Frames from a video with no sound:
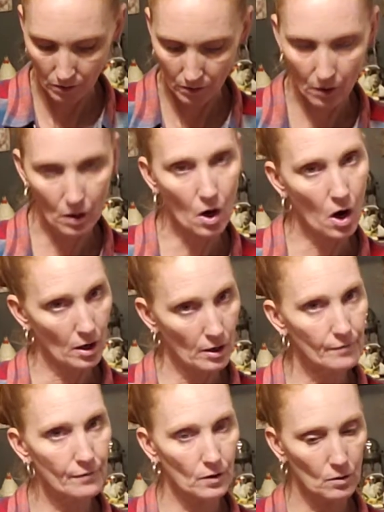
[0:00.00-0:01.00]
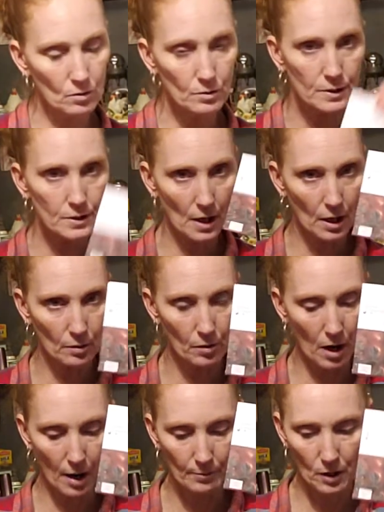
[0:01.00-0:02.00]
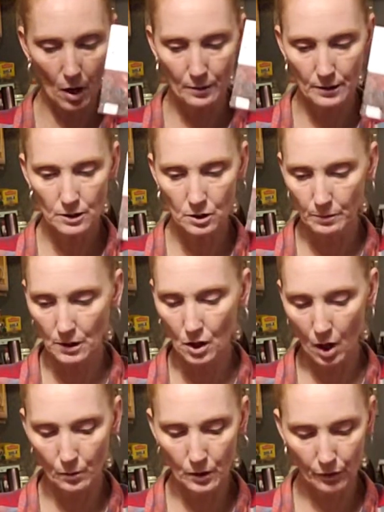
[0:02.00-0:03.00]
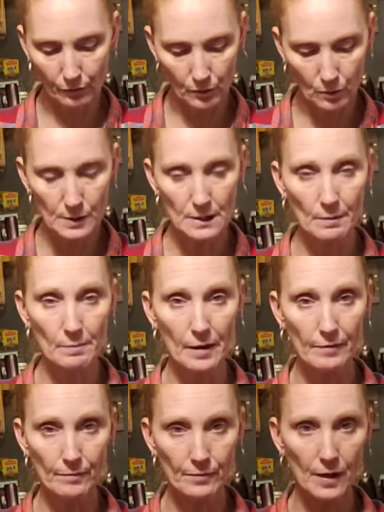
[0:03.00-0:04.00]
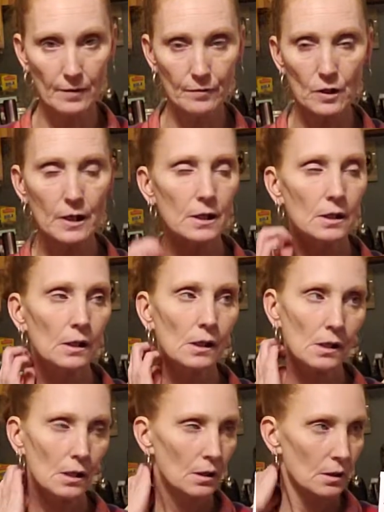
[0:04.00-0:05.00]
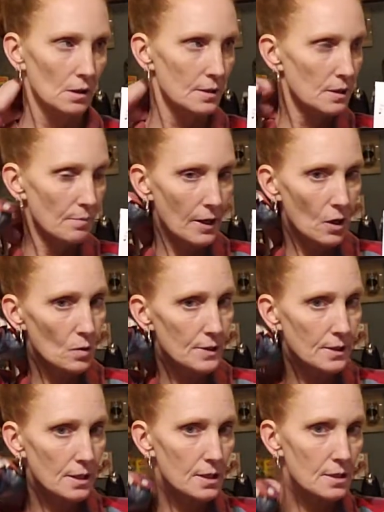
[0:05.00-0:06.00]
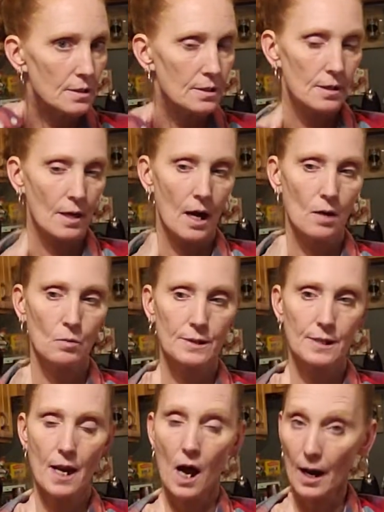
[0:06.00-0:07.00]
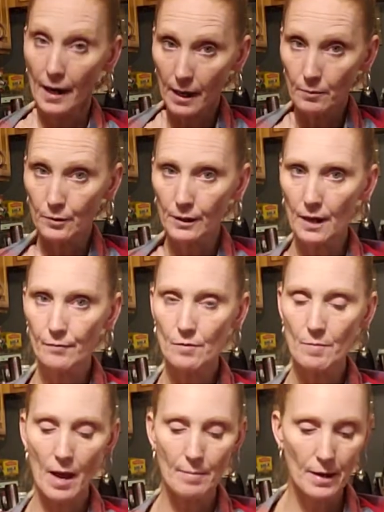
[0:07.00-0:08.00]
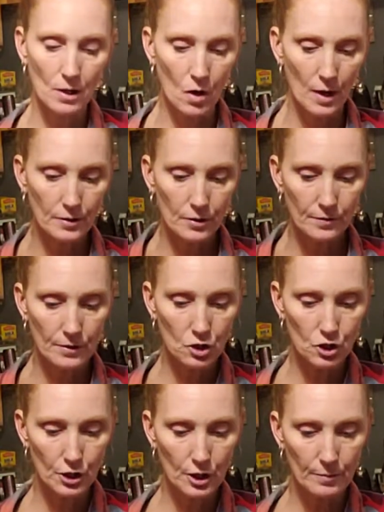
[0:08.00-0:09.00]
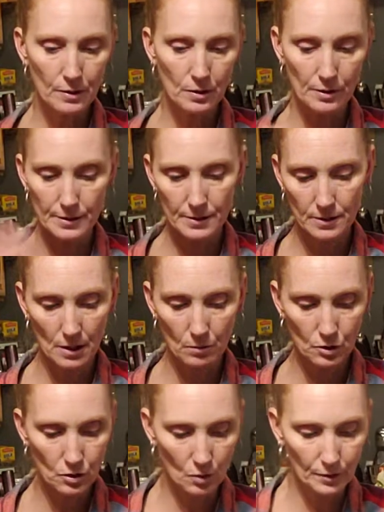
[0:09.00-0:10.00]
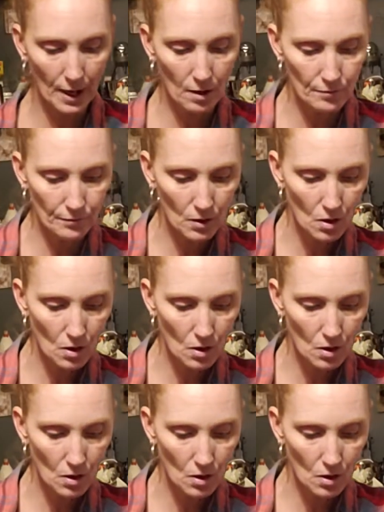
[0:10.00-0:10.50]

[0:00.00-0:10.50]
There are a few. So I'm going to be going through some of my favorite tomato seeds that I was not able to get from MI Gardener this year because they were sold out.